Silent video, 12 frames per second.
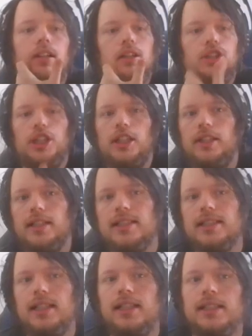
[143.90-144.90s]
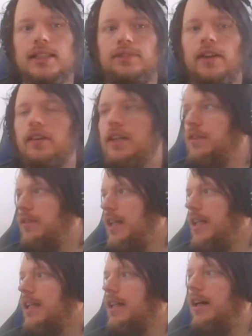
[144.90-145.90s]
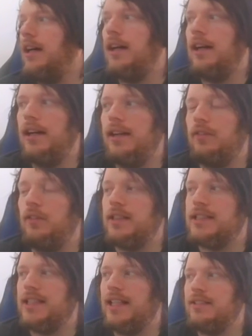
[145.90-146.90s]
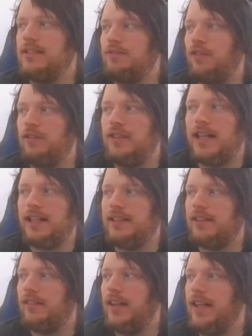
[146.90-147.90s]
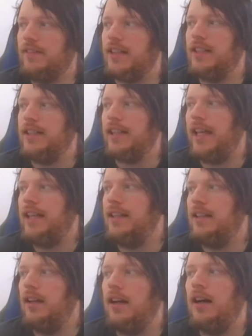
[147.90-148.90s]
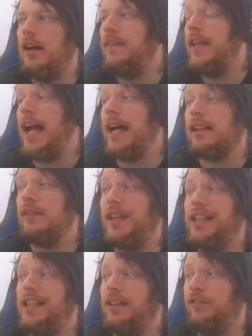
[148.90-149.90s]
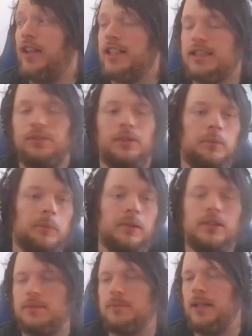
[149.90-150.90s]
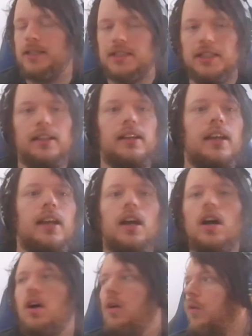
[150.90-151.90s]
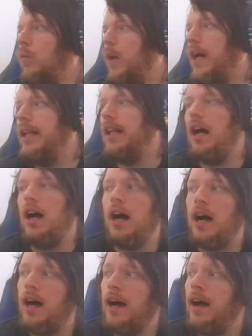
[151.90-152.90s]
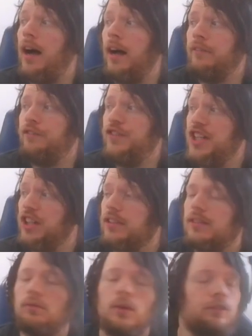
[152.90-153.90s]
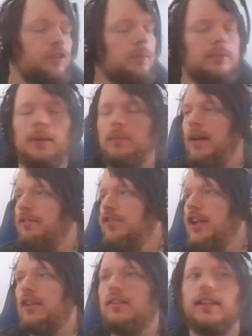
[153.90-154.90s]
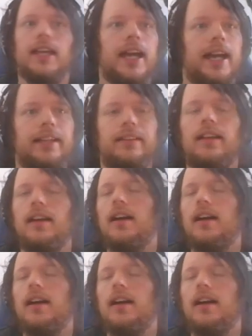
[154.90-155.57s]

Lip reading: Genius is very unique. When sent from deck to grave, can negate the activated effects of an opponent's monster. When on field, when flipped up on field, can